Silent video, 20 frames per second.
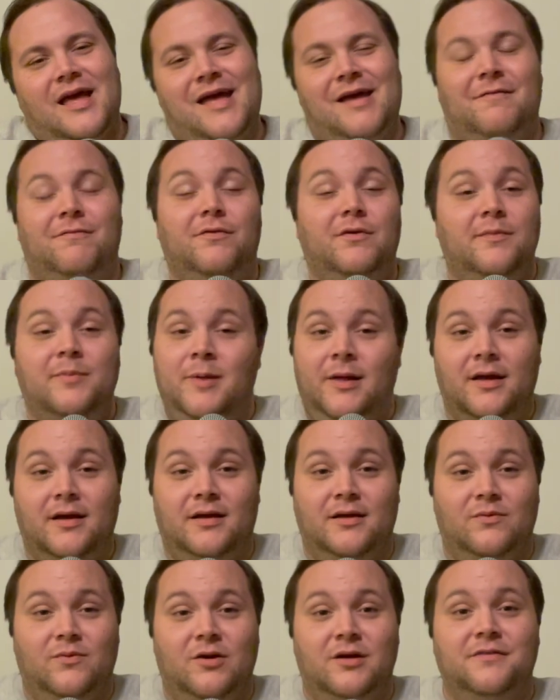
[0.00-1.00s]
every pick
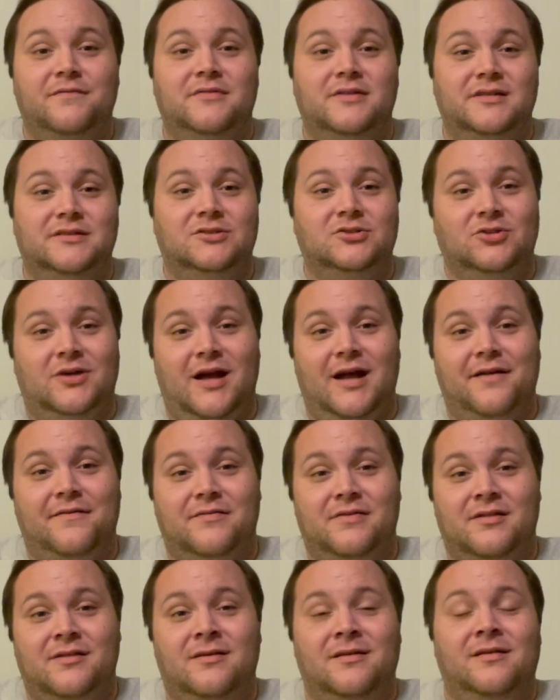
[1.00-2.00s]
in one of these
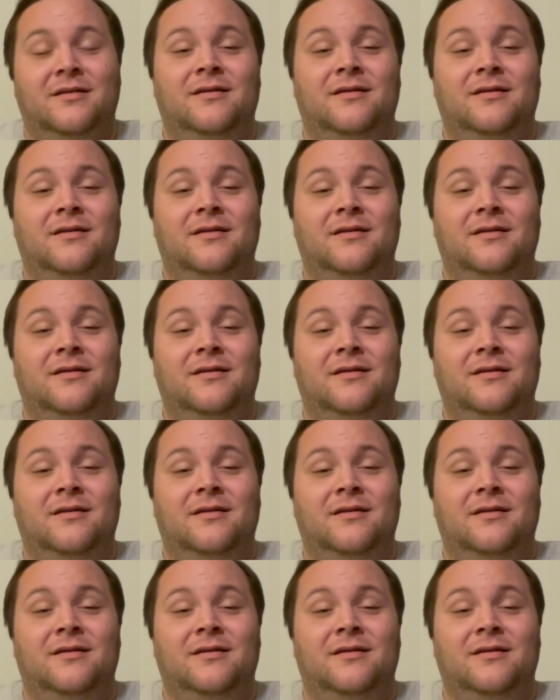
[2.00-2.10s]
drafts.